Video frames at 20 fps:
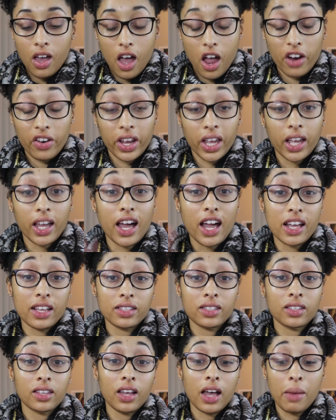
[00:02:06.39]
Alright
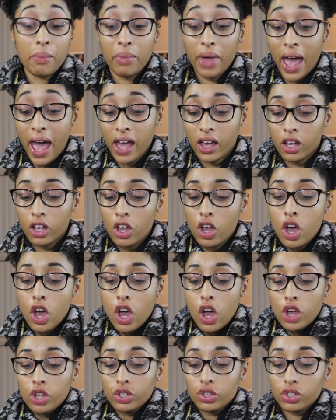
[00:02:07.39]
guys, I'm back.
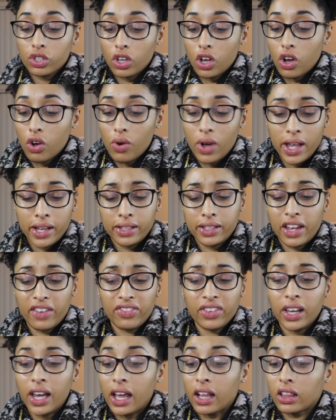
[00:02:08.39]
So I
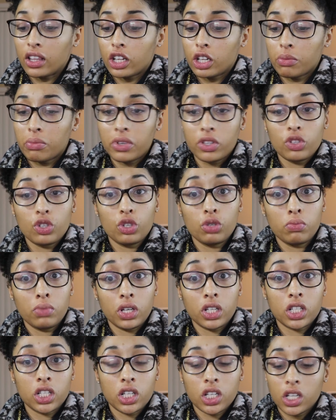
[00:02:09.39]
definitely got a little bit too
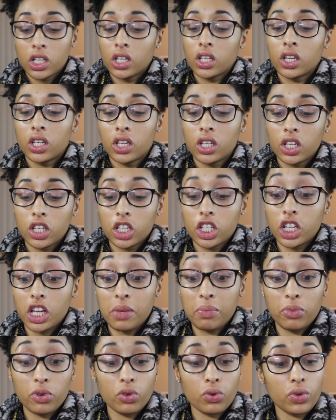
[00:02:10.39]
much
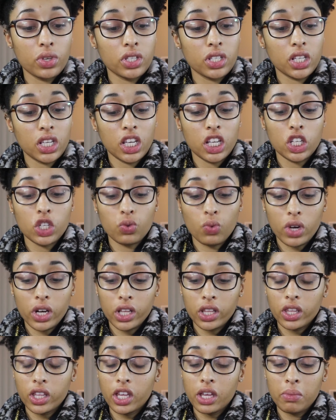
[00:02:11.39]
shampoo into each one
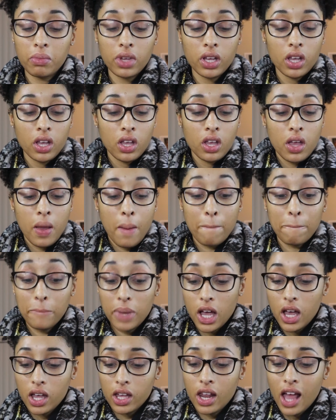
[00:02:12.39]
of them.
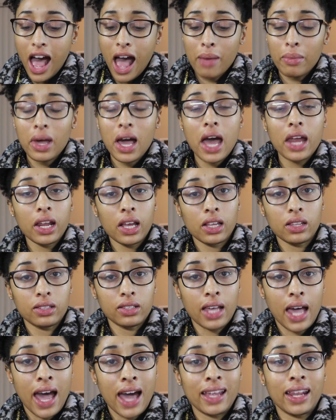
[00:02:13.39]
But I'm kind of
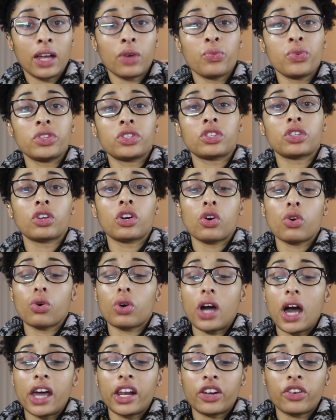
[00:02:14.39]
glad I went to go
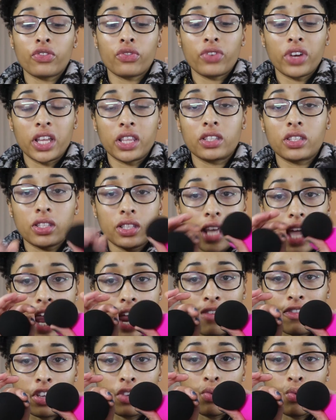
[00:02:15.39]
kind of rinse
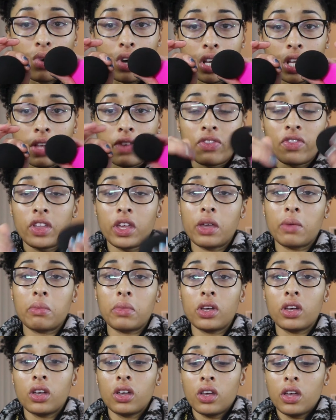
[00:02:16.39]
every one of
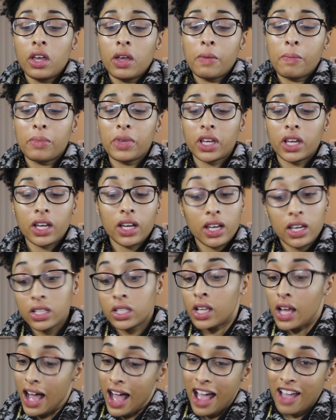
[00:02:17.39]
them,
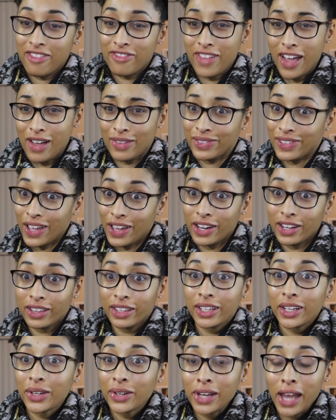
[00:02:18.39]
because I found that a
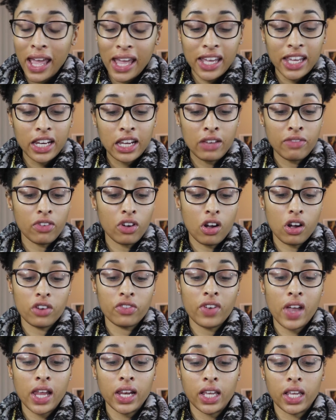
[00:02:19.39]
little negative
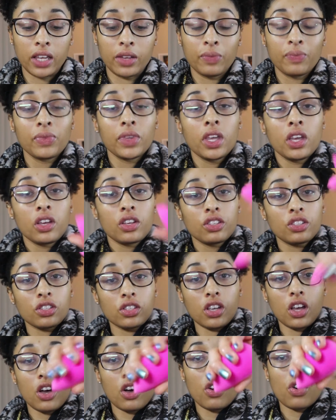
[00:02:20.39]
already.
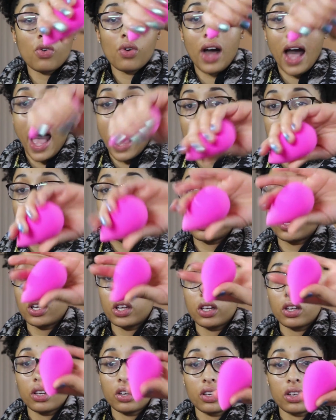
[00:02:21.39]
So I
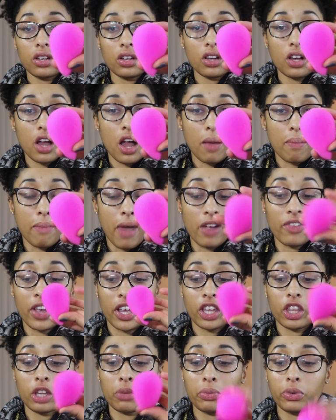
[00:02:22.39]
put my
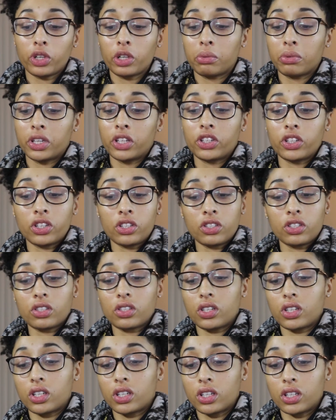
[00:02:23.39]
regular beauty blender into
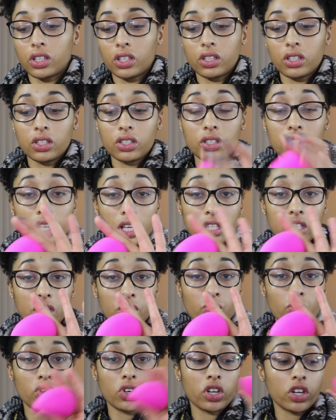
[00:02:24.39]
the
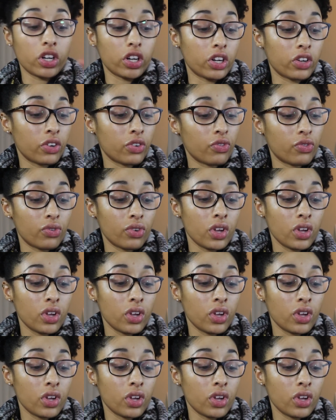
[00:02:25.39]
sudsy water